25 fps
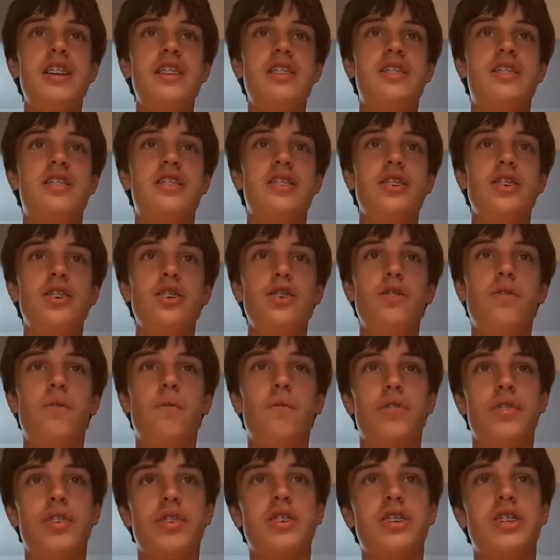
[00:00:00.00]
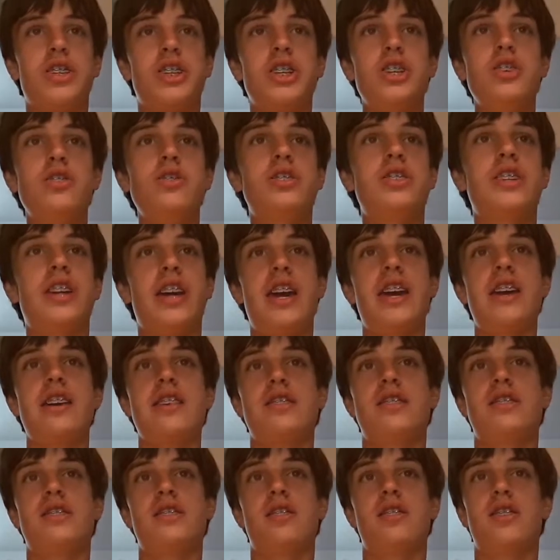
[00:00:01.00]
into
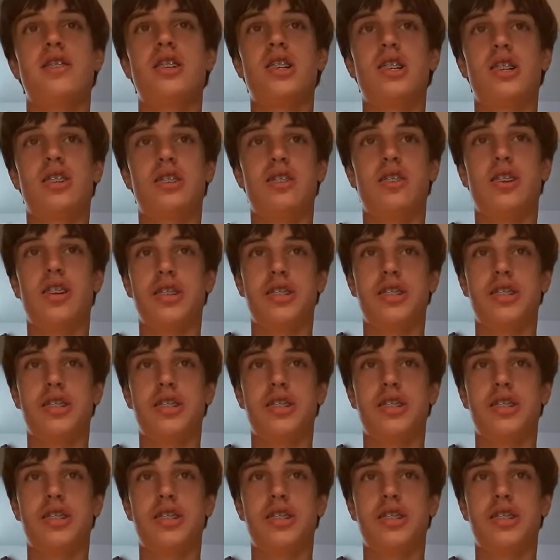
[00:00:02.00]
QK Third,